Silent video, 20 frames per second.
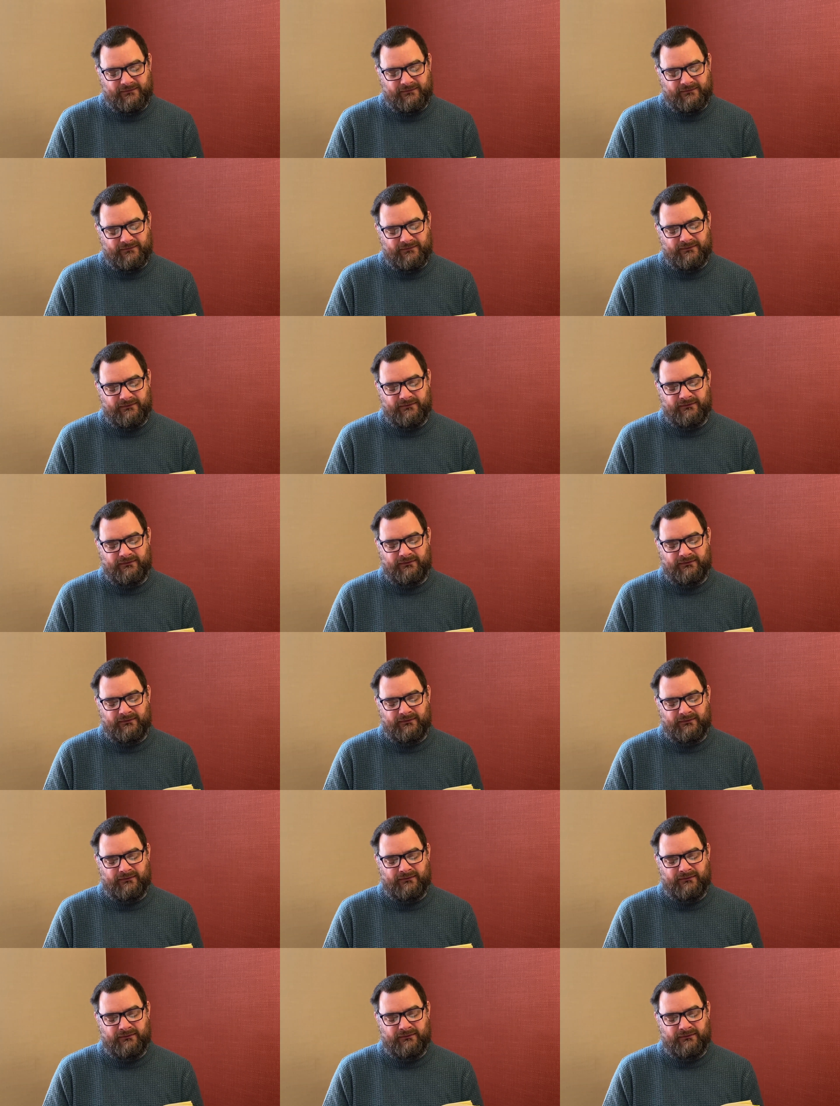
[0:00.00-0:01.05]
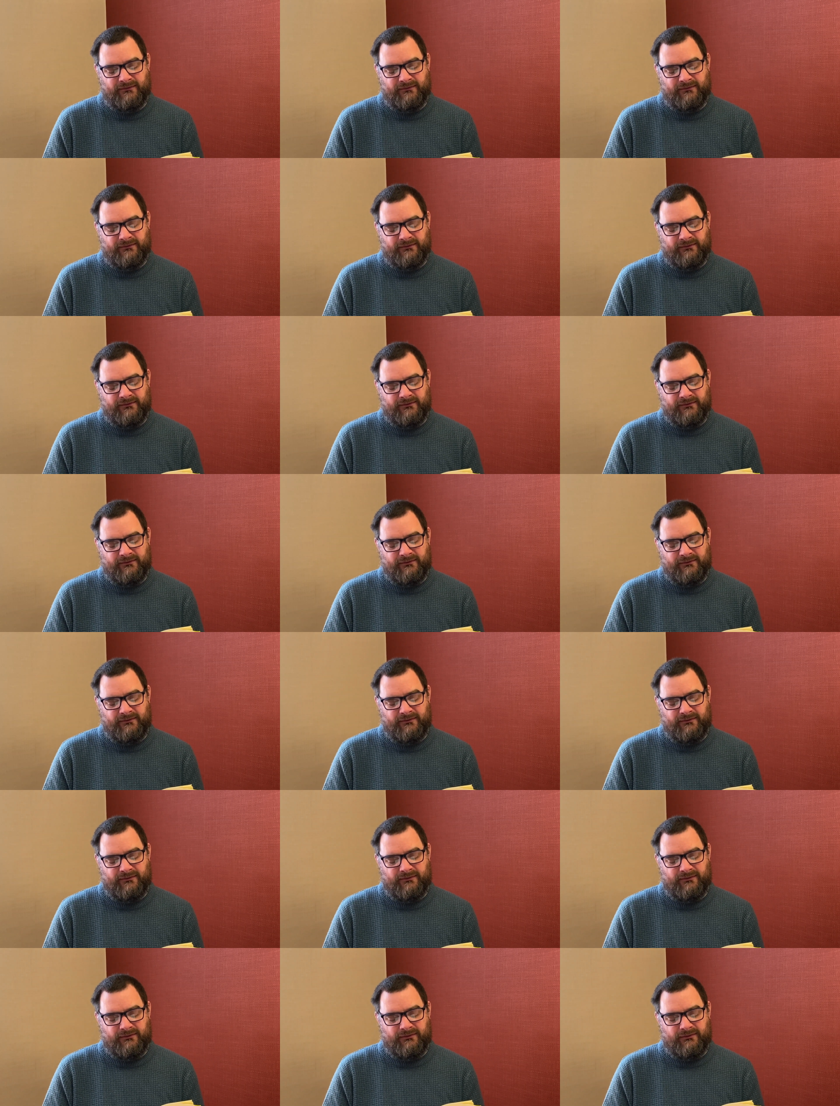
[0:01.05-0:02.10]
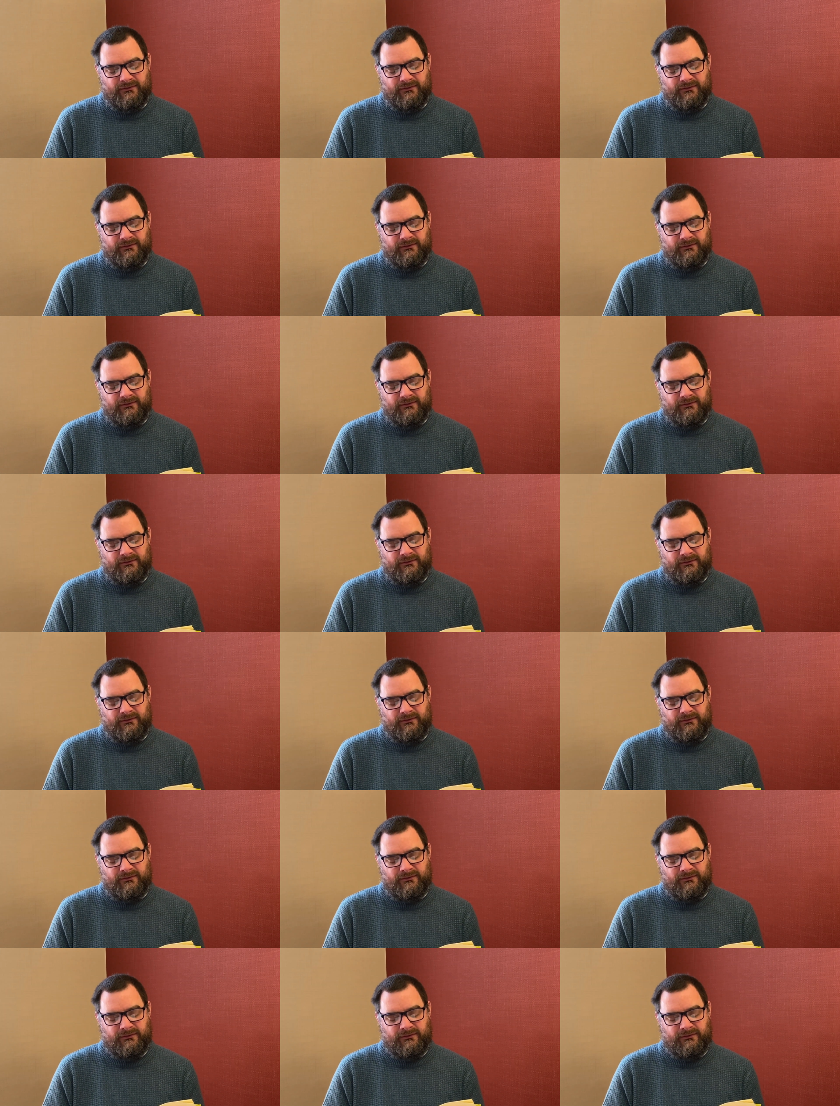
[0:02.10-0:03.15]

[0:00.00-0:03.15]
(no one is talking)